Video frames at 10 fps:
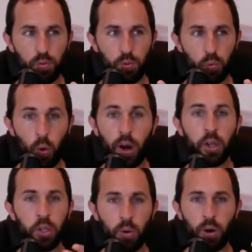where
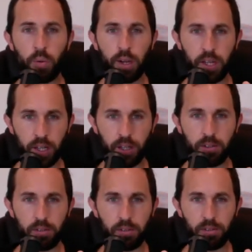you are right
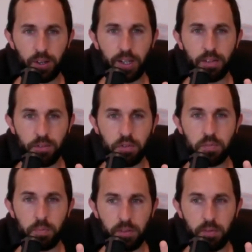now, all right, let's
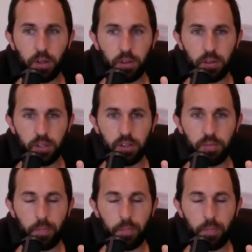just be very clear.